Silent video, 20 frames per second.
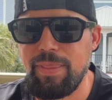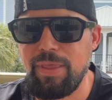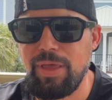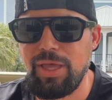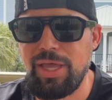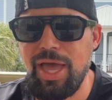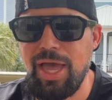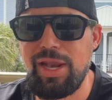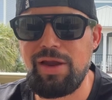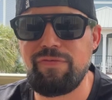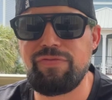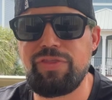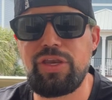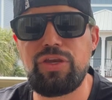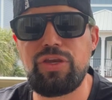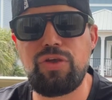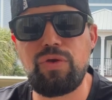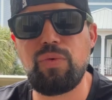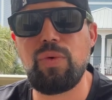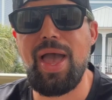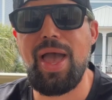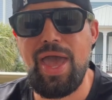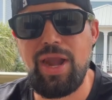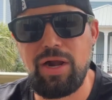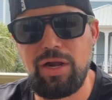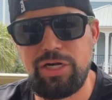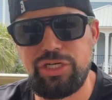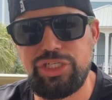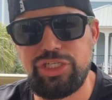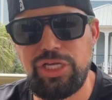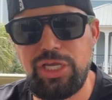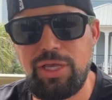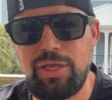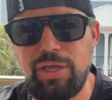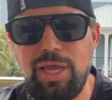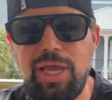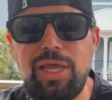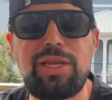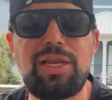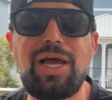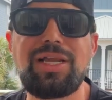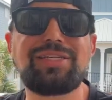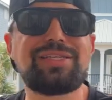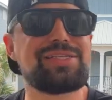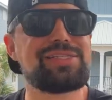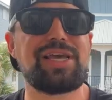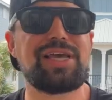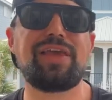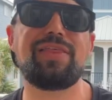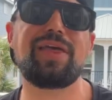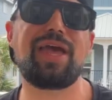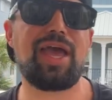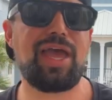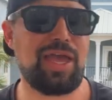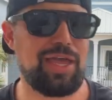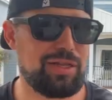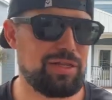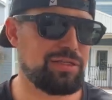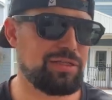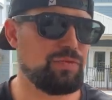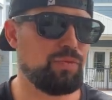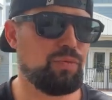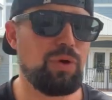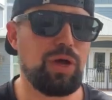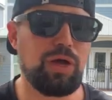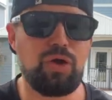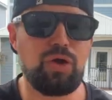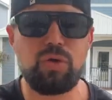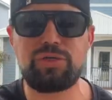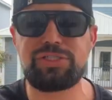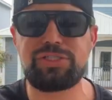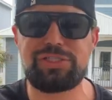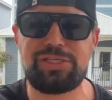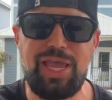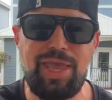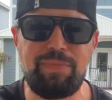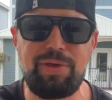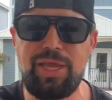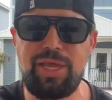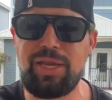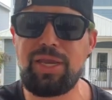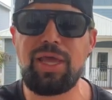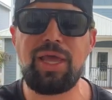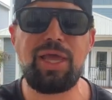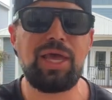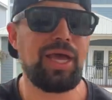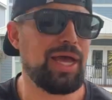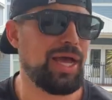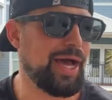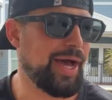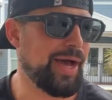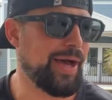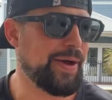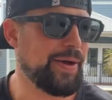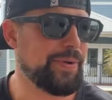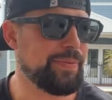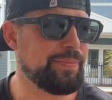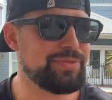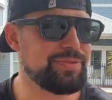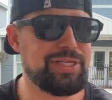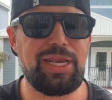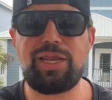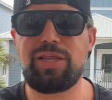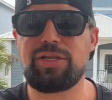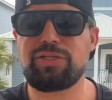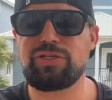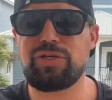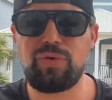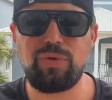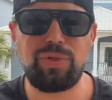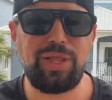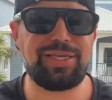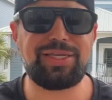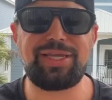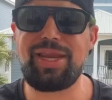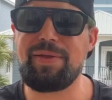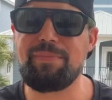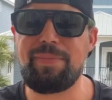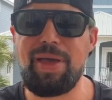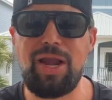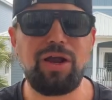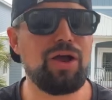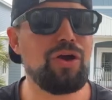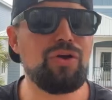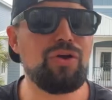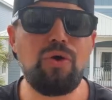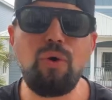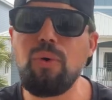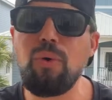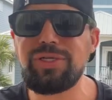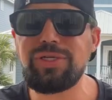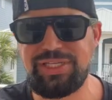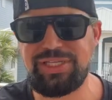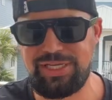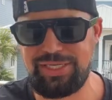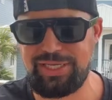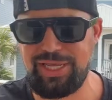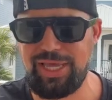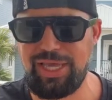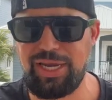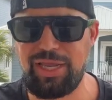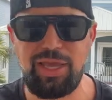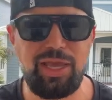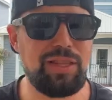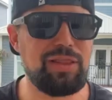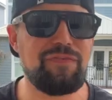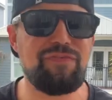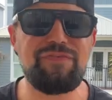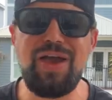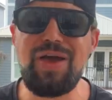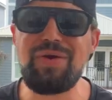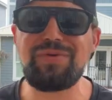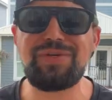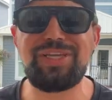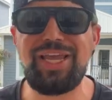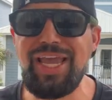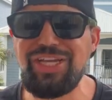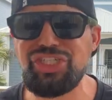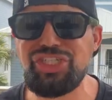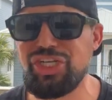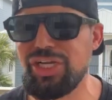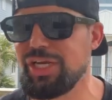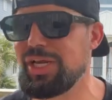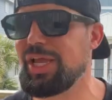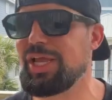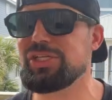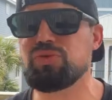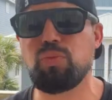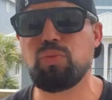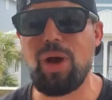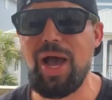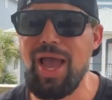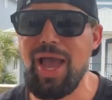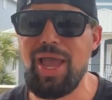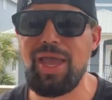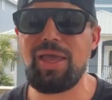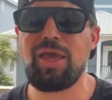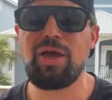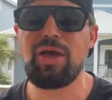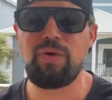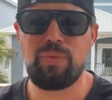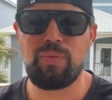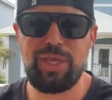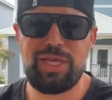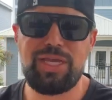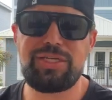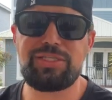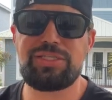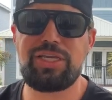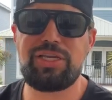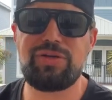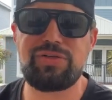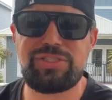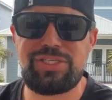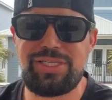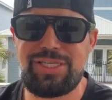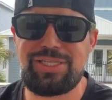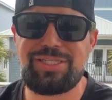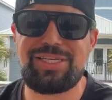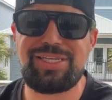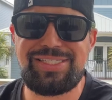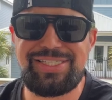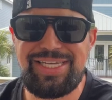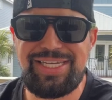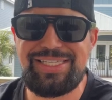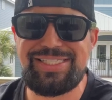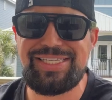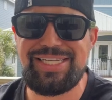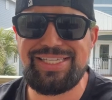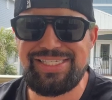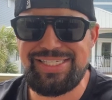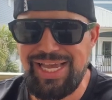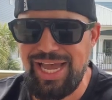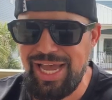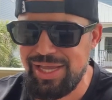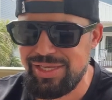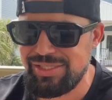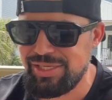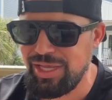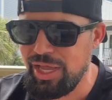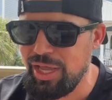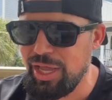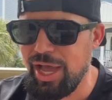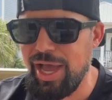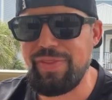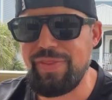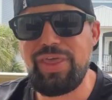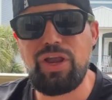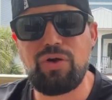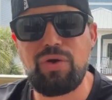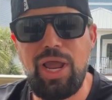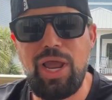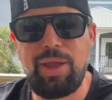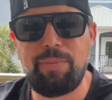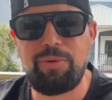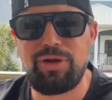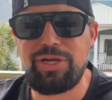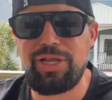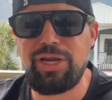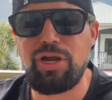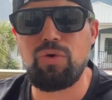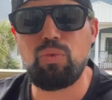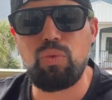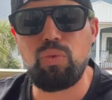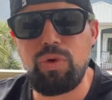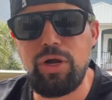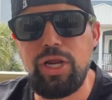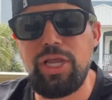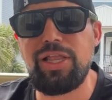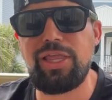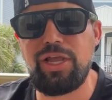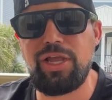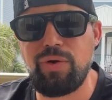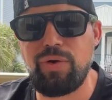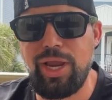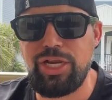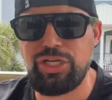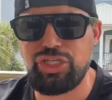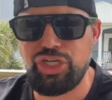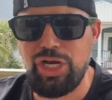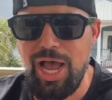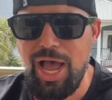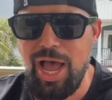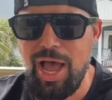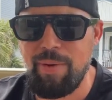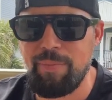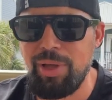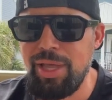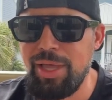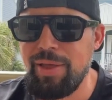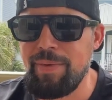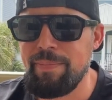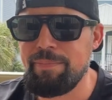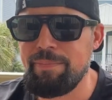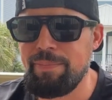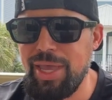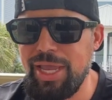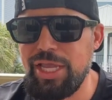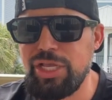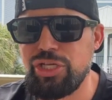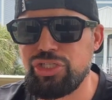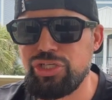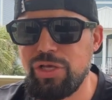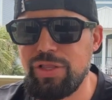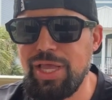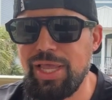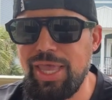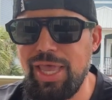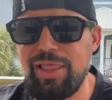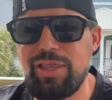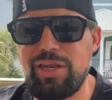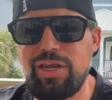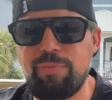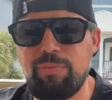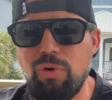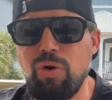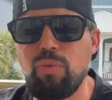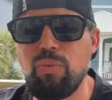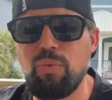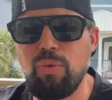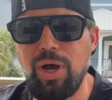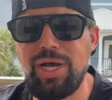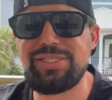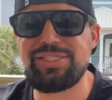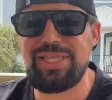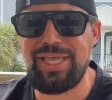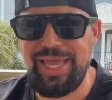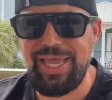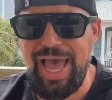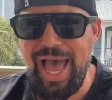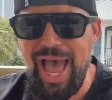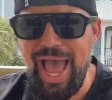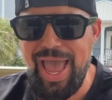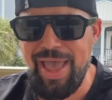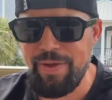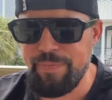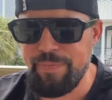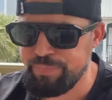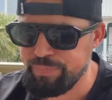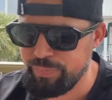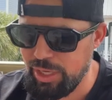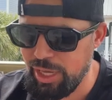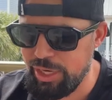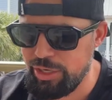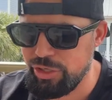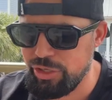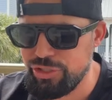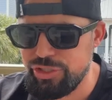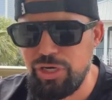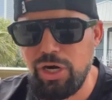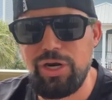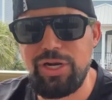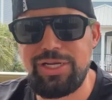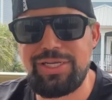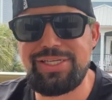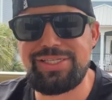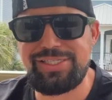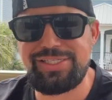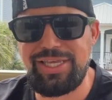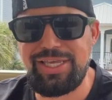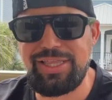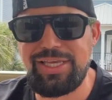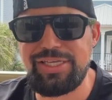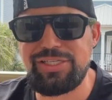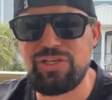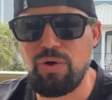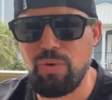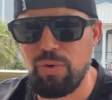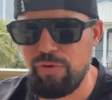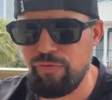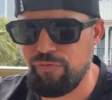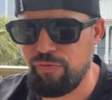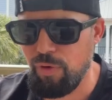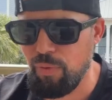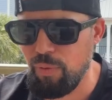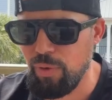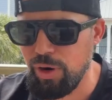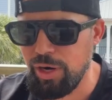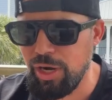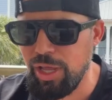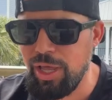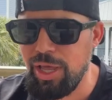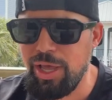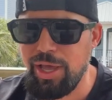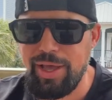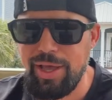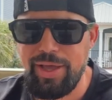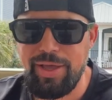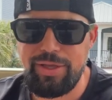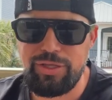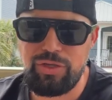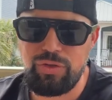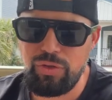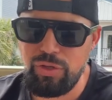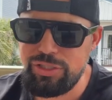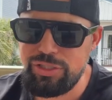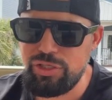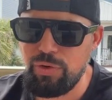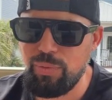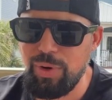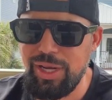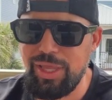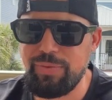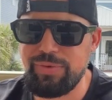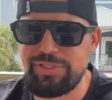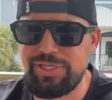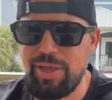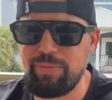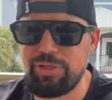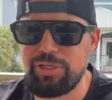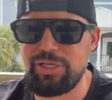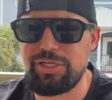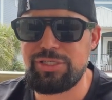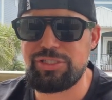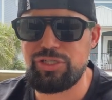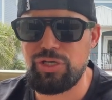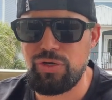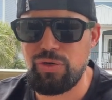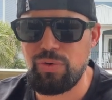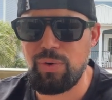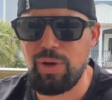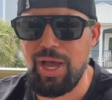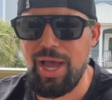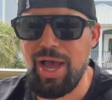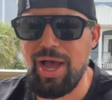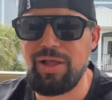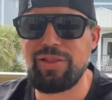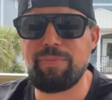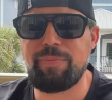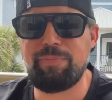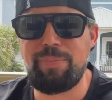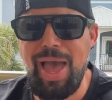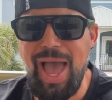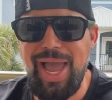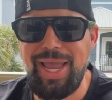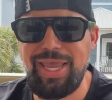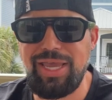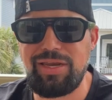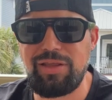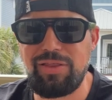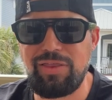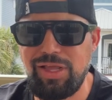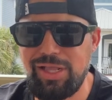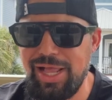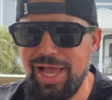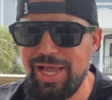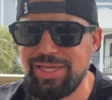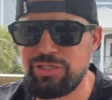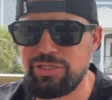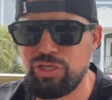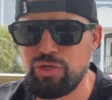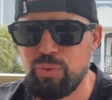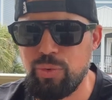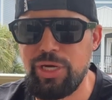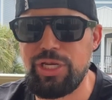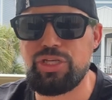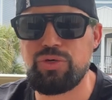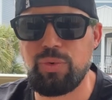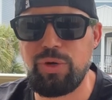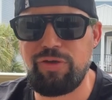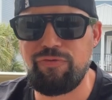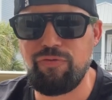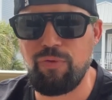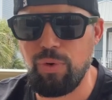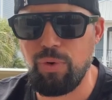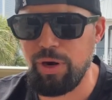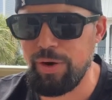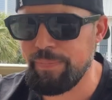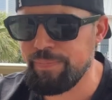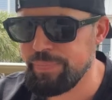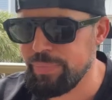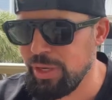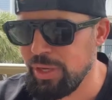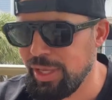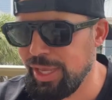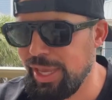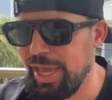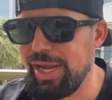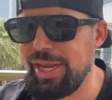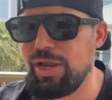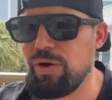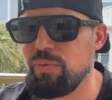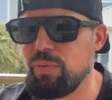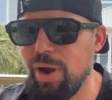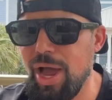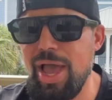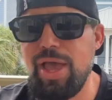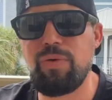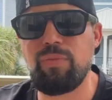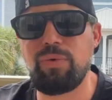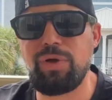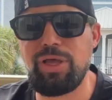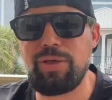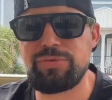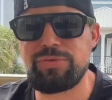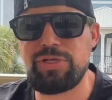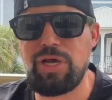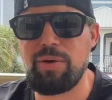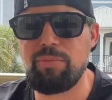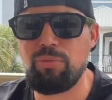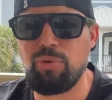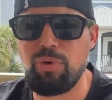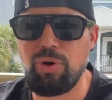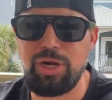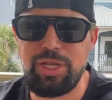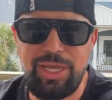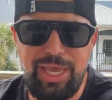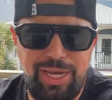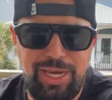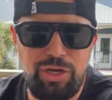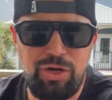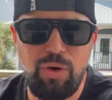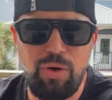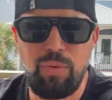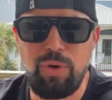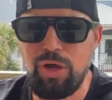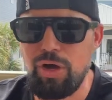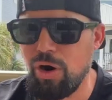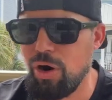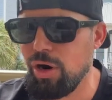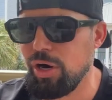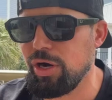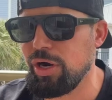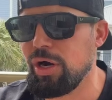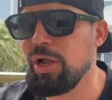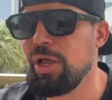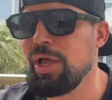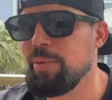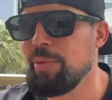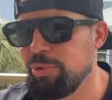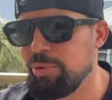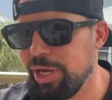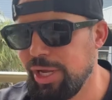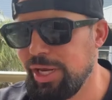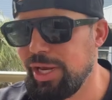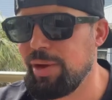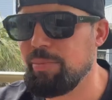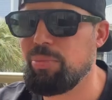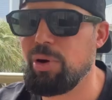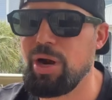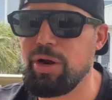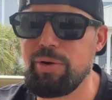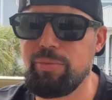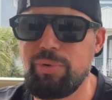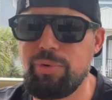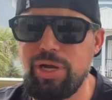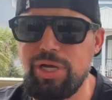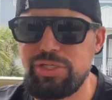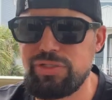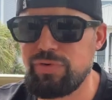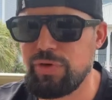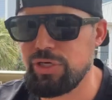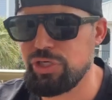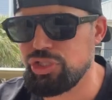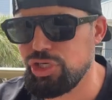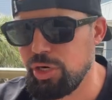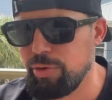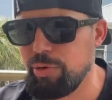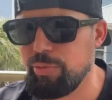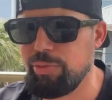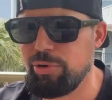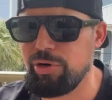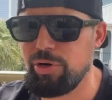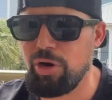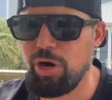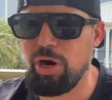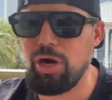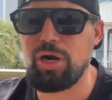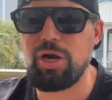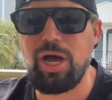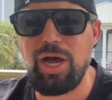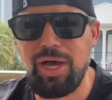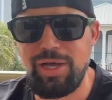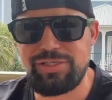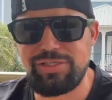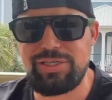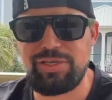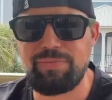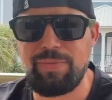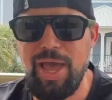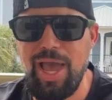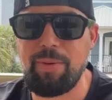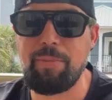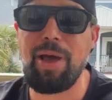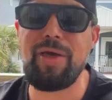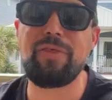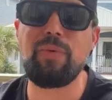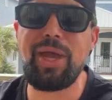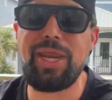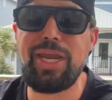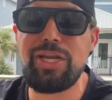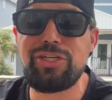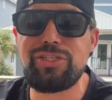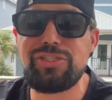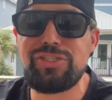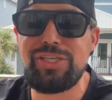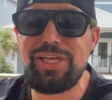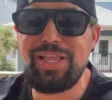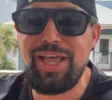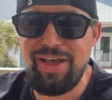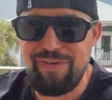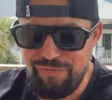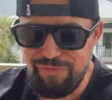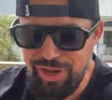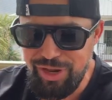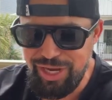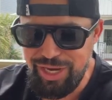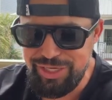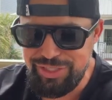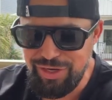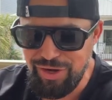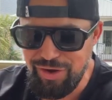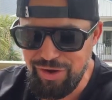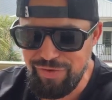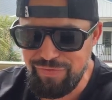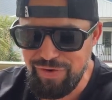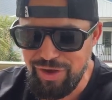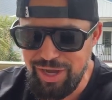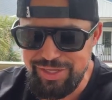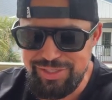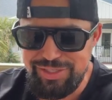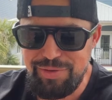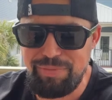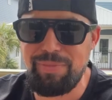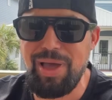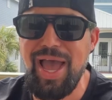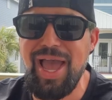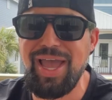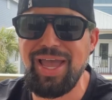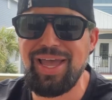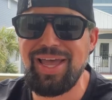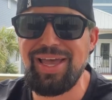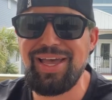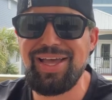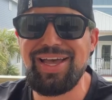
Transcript: kind of the new energy. And not to say that what Coach Saban didn't matter. Of course it did. And the foundation is why we continue to see success. I think Greg Byrne did a really great job making sure that Kalen DeBoer was the guy. And you're starting to see this going forward. You look to what he was able to do on the back end of the class of 2024, getting Ryan Williams on board, getting Noah Carter, bringing in Parker Brailsford, Jeremy Bernard, Austin Mack. By the way, did you see that footage of Austin Mack